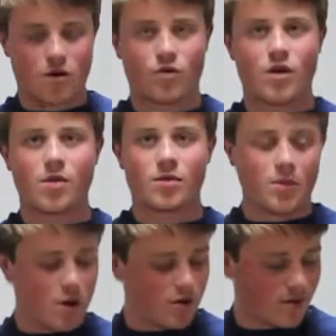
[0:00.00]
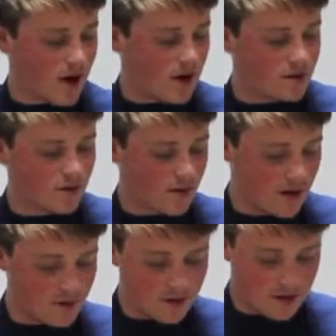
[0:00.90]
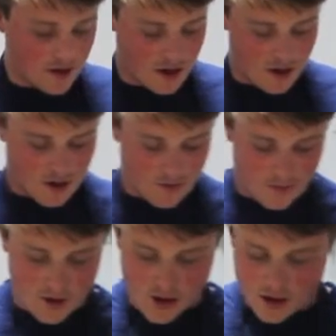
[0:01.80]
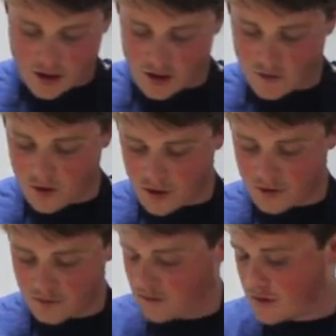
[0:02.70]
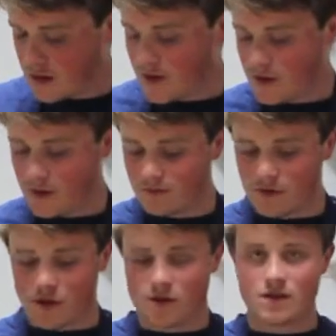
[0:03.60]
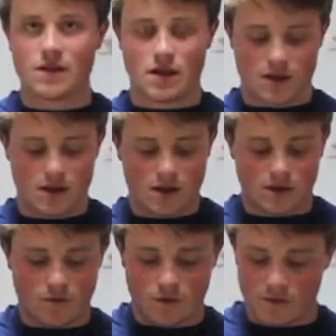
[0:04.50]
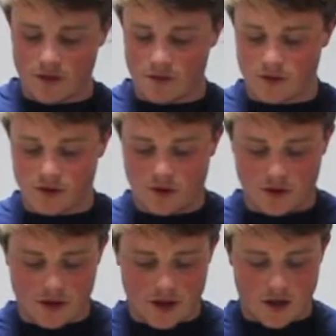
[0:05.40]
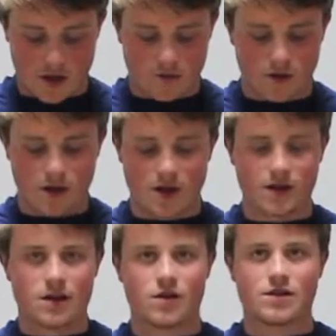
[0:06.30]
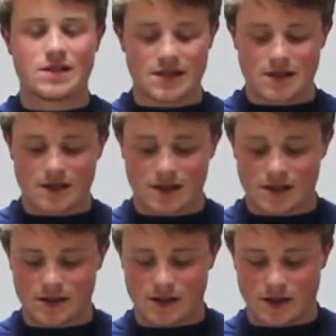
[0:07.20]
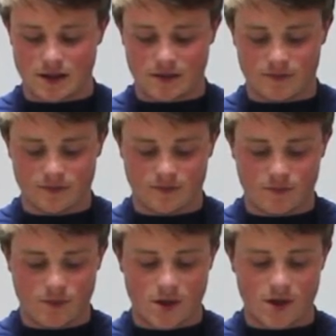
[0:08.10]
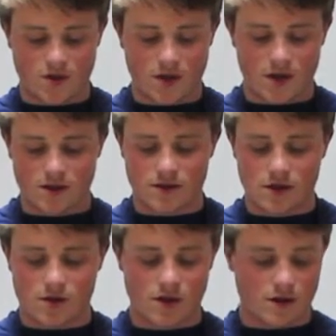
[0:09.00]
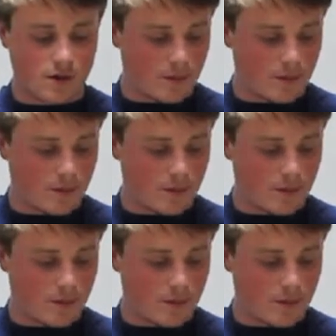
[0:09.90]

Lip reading: rubbed both racks of ribs, you're going to want to let them sit and get to room temperature. Really let those seasonings penetrate and soak into the